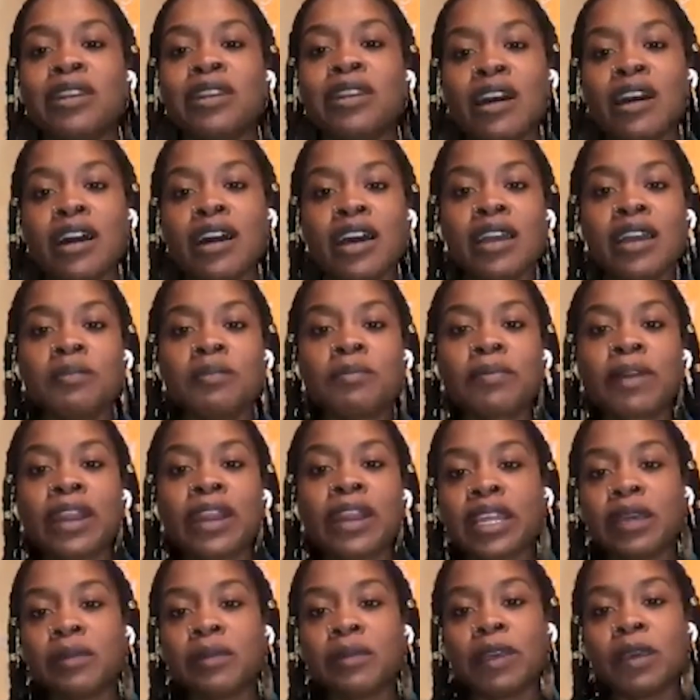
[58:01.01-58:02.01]

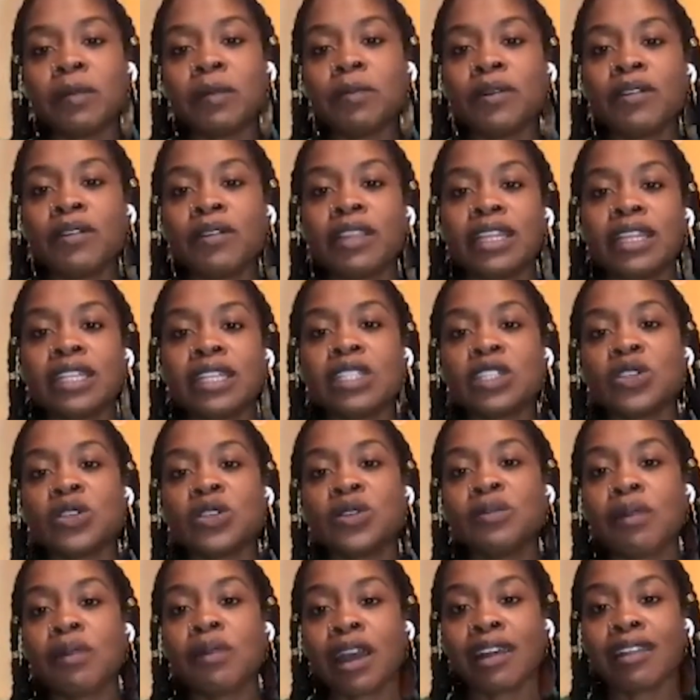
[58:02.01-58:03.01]
non-pregnant people
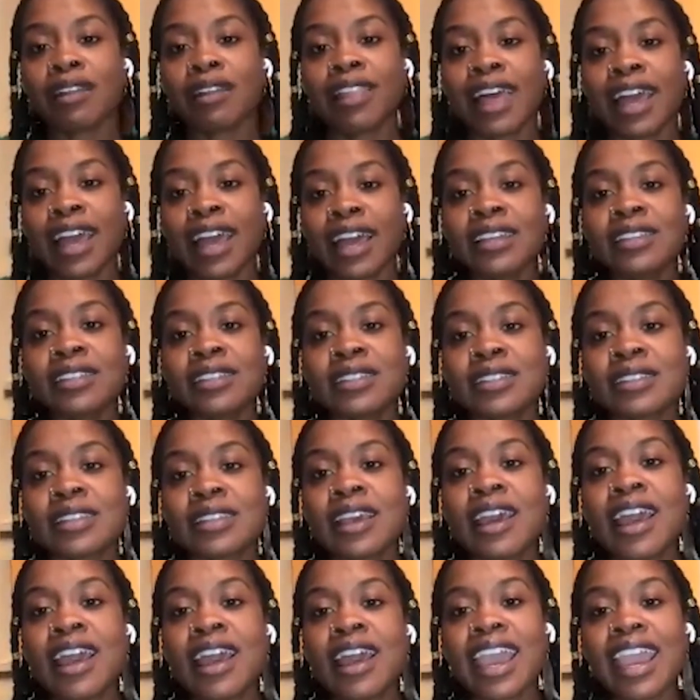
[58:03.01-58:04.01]
into my class,
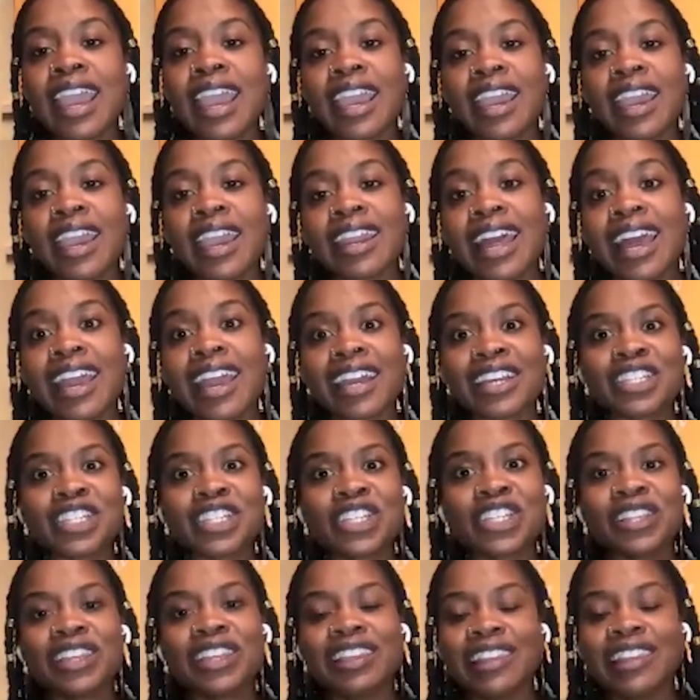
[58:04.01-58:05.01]
and I
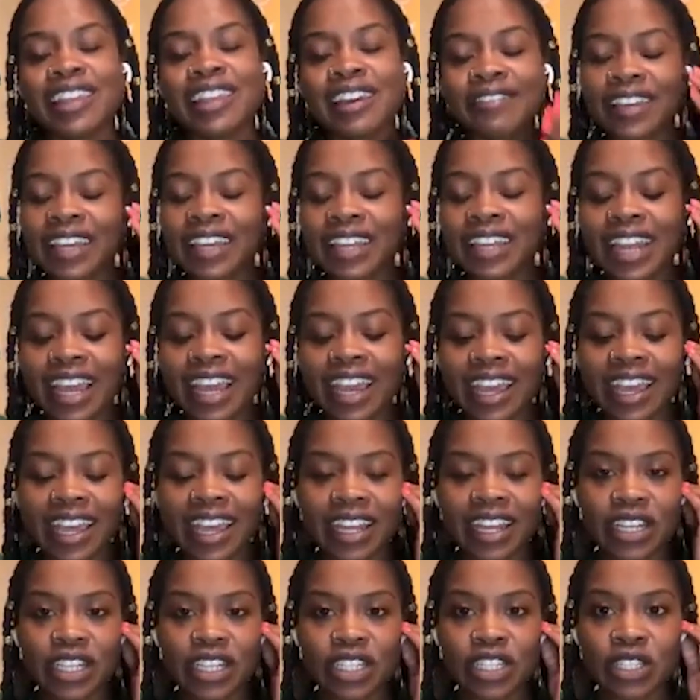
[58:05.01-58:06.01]
actually love it.
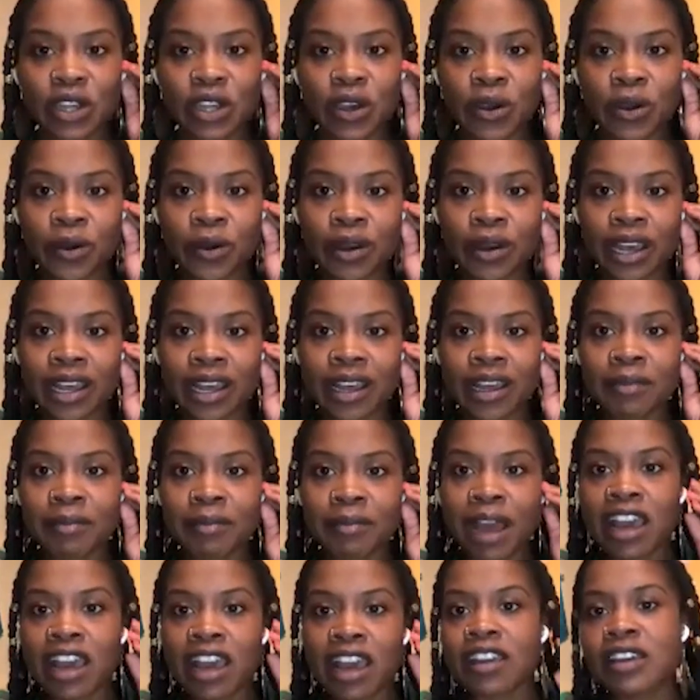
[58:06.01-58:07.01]
And so
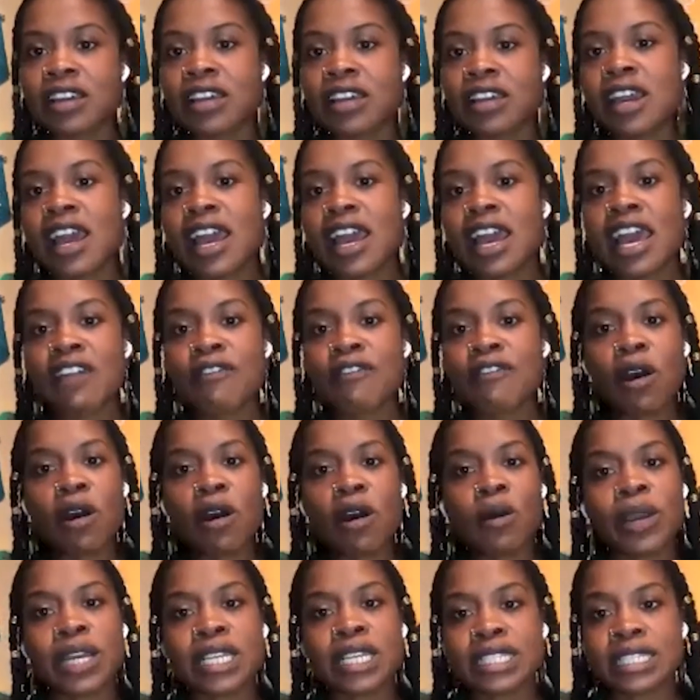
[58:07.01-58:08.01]
I have
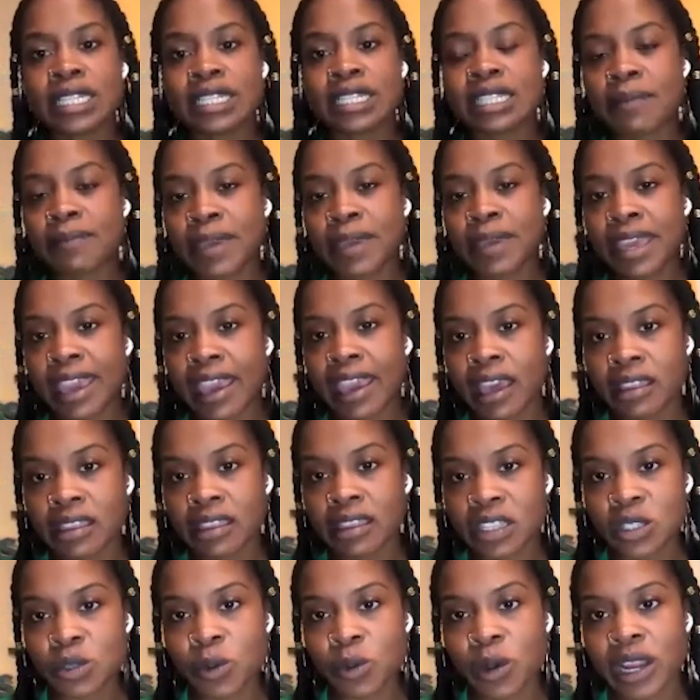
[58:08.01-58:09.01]
always, since I began
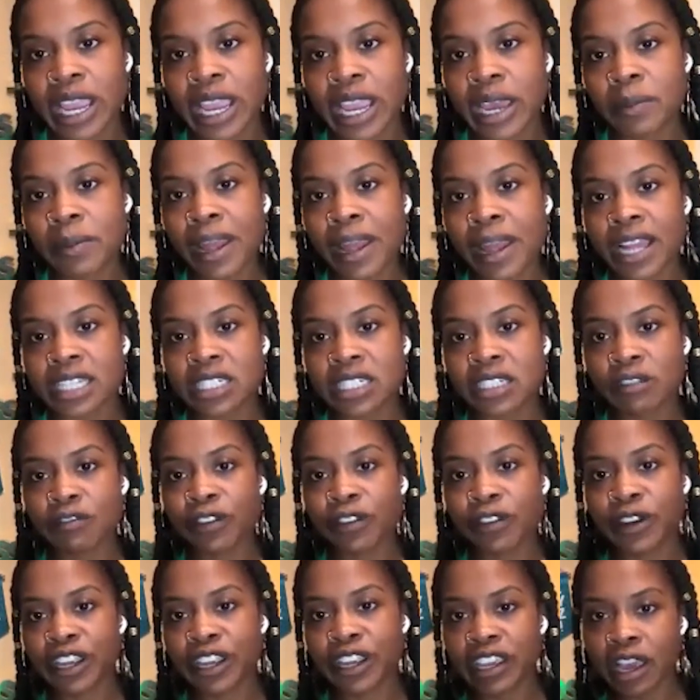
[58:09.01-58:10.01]
this work, had a passion
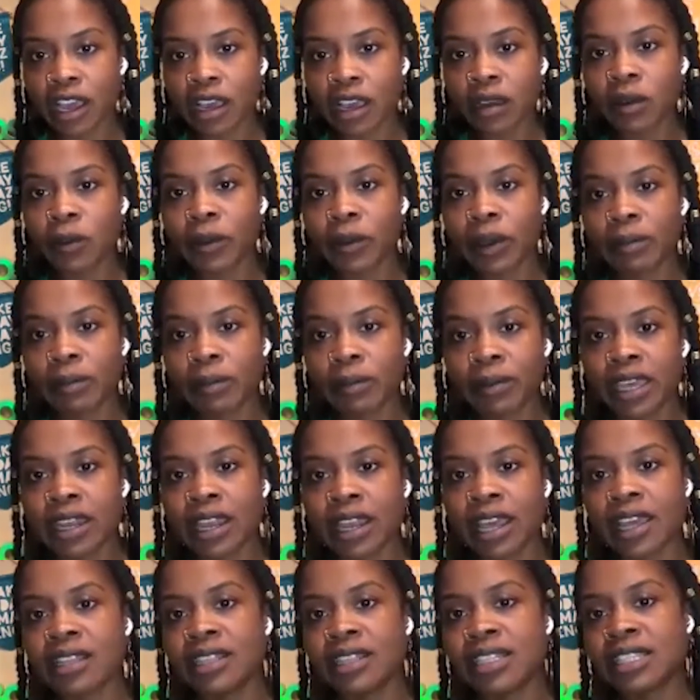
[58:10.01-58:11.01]
for young
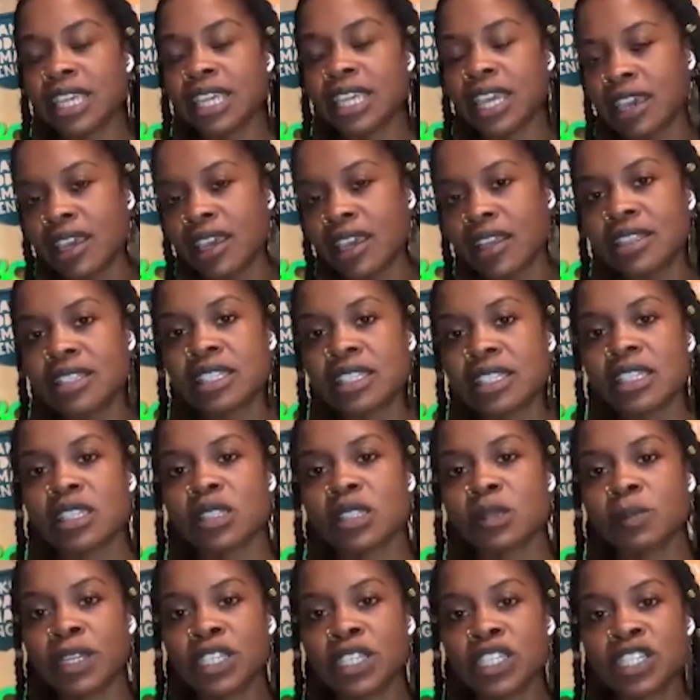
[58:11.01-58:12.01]
women and teens
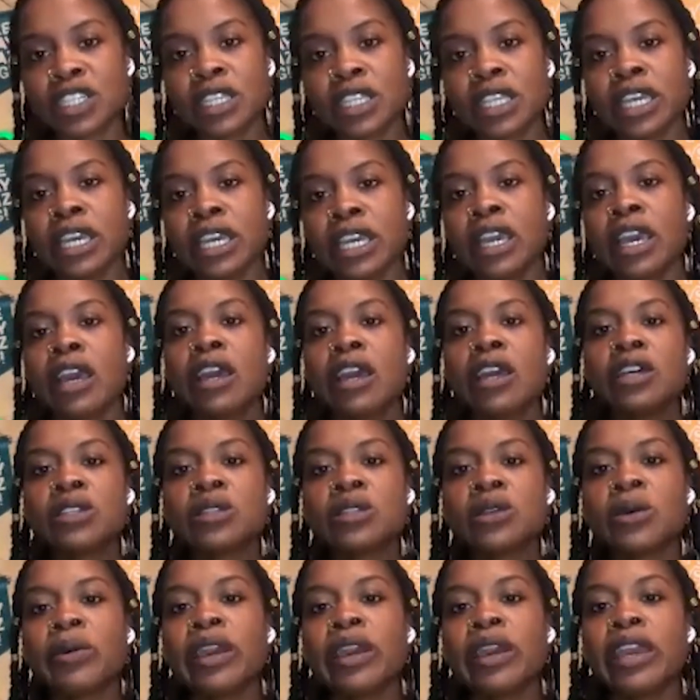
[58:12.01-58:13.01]
especially.
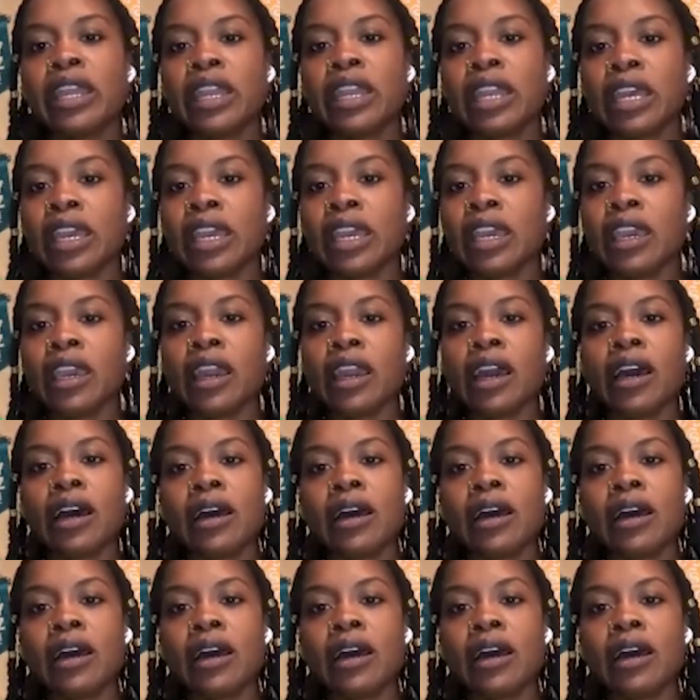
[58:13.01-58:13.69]
So any